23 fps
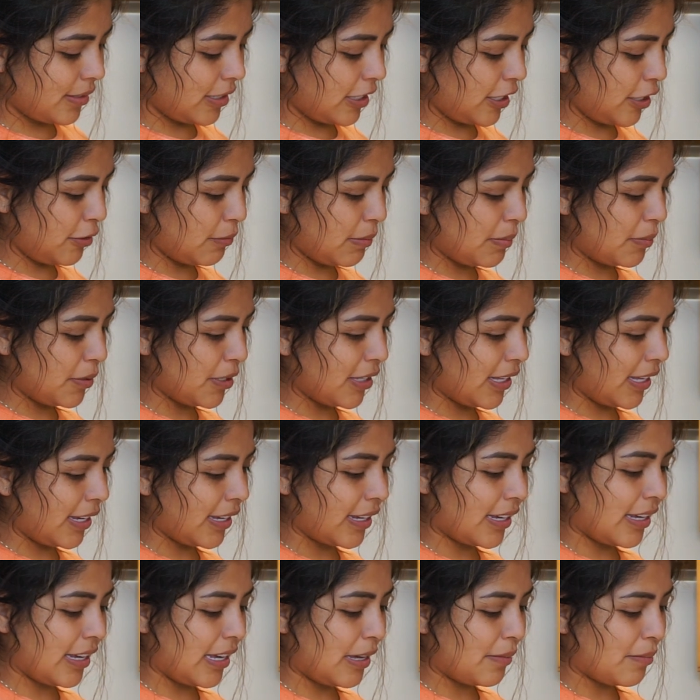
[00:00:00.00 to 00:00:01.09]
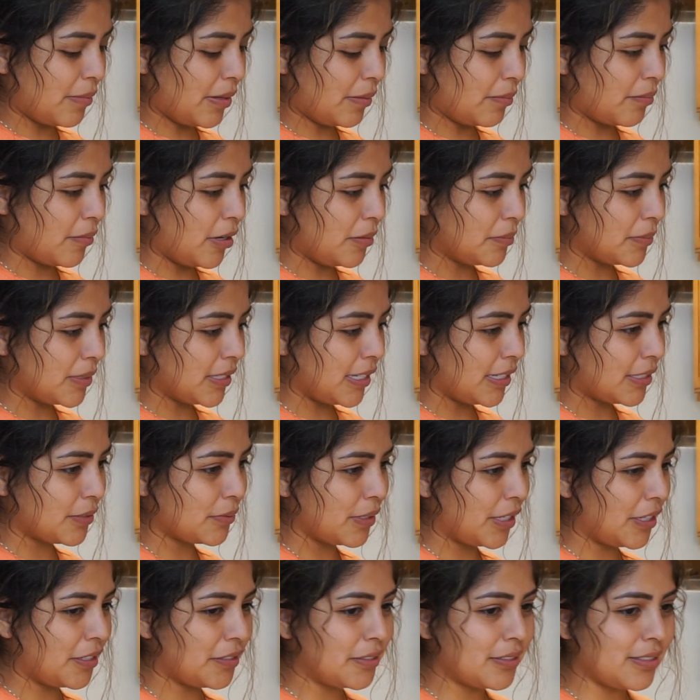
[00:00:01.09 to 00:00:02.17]
I remember, like, at my mom's house
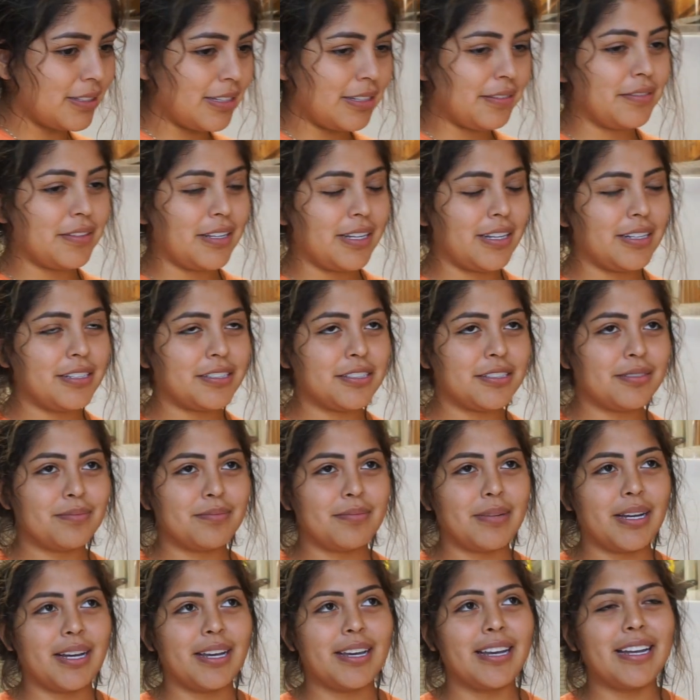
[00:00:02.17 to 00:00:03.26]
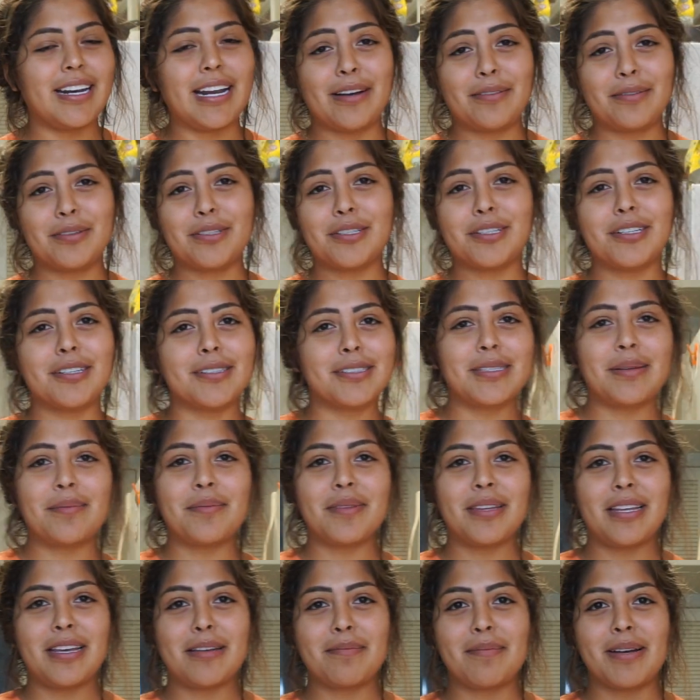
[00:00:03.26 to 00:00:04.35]
when I used to live there, and I would cook
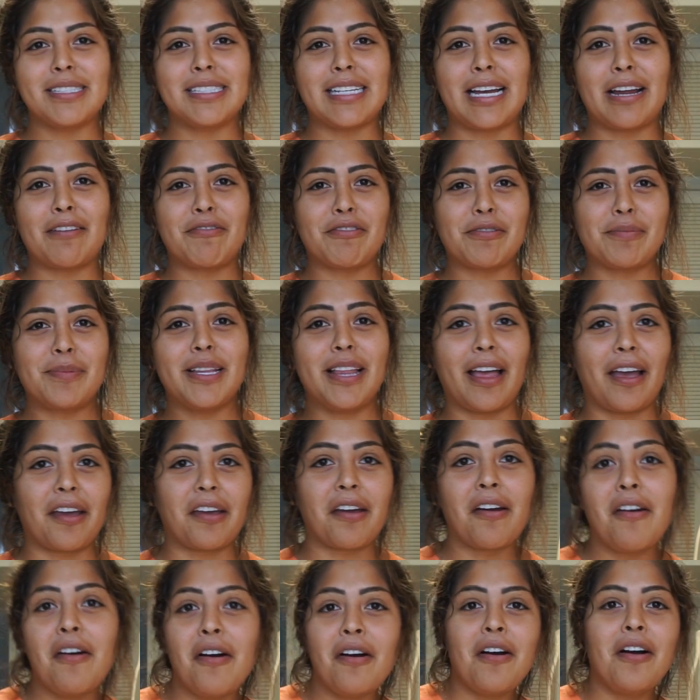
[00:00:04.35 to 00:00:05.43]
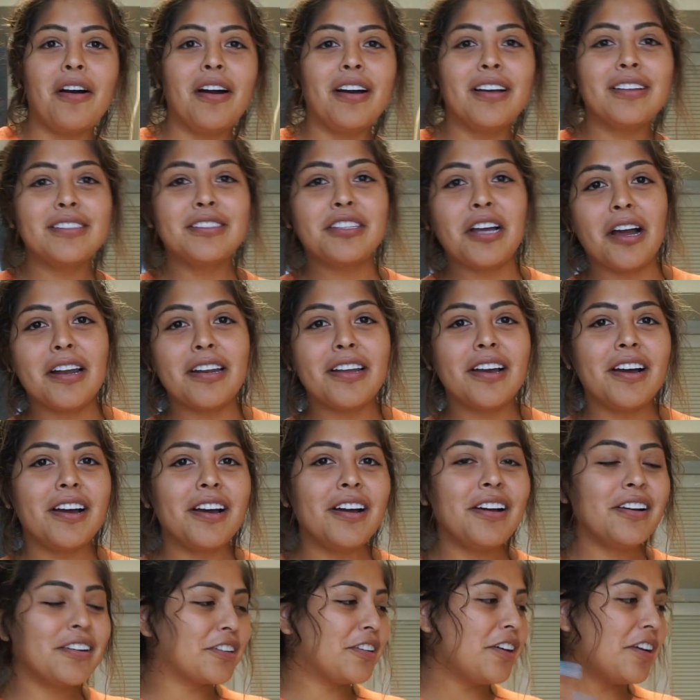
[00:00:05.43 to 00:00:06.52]
something, my dad would be like, oh, Donna,
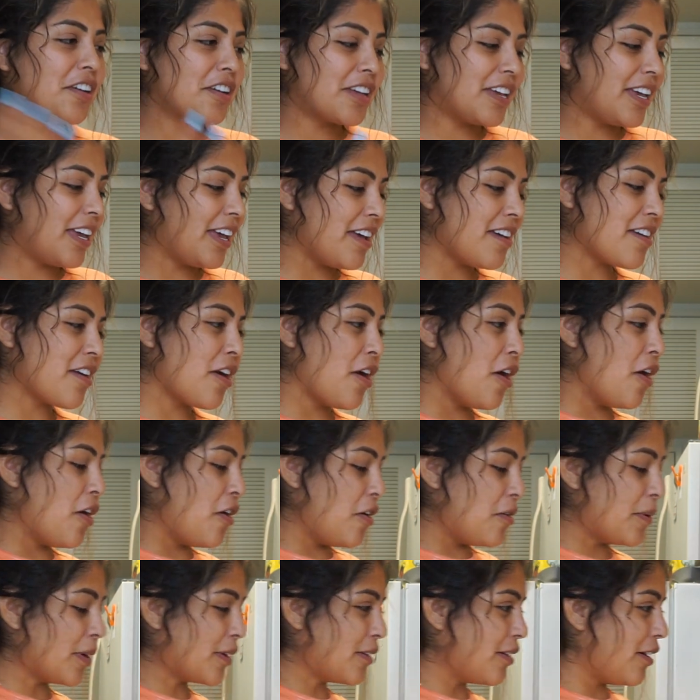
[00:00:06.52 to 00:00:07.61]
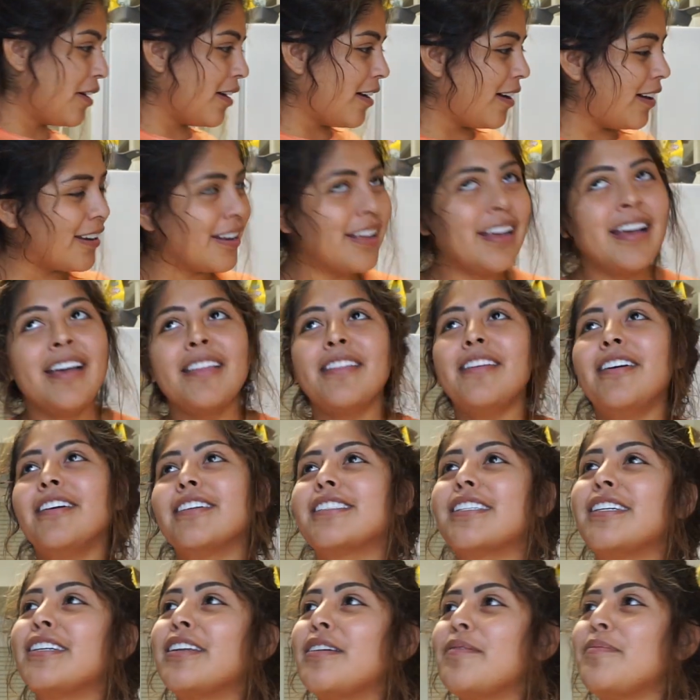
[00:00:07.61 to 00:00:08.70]
cooking? Oh my god,
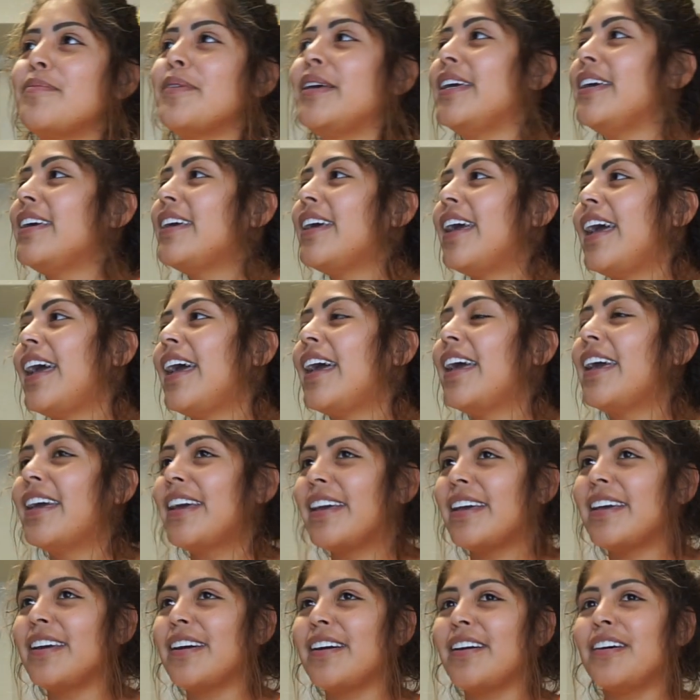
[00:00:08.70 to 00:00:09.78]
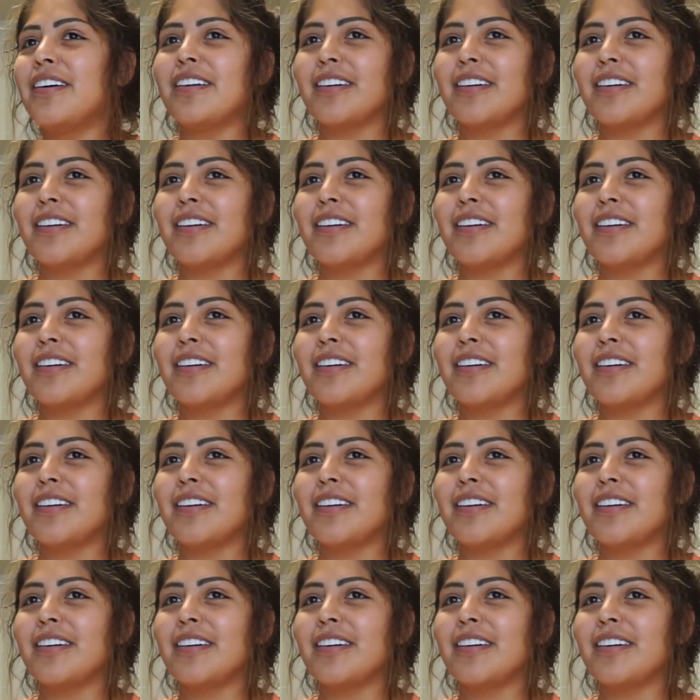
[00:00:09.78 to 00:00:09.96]
there's gonna be a